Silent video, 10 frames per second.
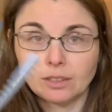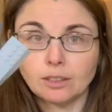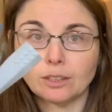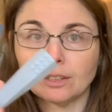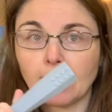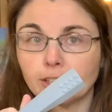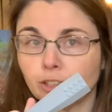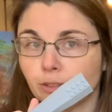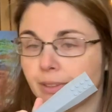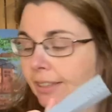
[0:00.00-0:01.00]
little
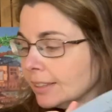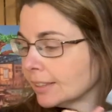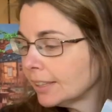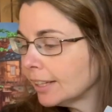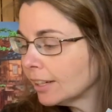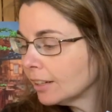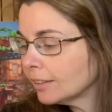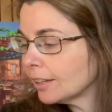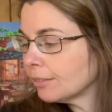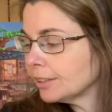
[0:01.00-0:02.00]
extra pieces
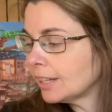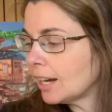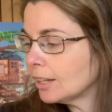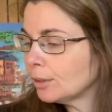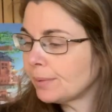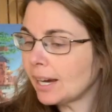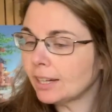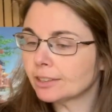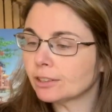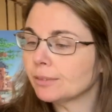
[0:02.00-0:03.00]
here that were not in a
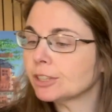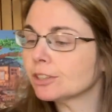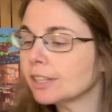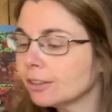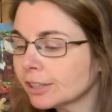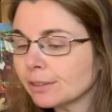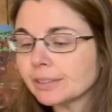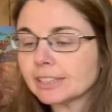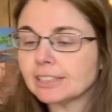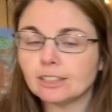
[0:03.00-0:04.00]
bag, so I'll make sure they don't get
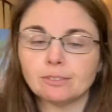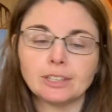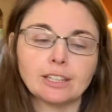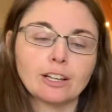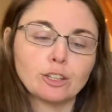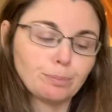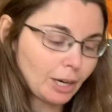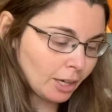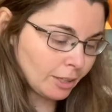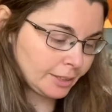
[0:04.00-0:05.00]
mixed in with other
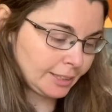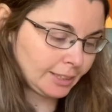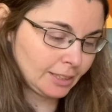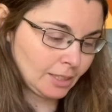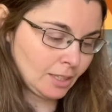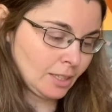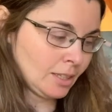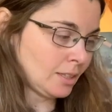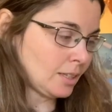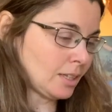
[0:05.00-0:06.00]

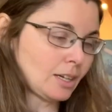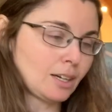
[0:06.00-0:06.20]
parts.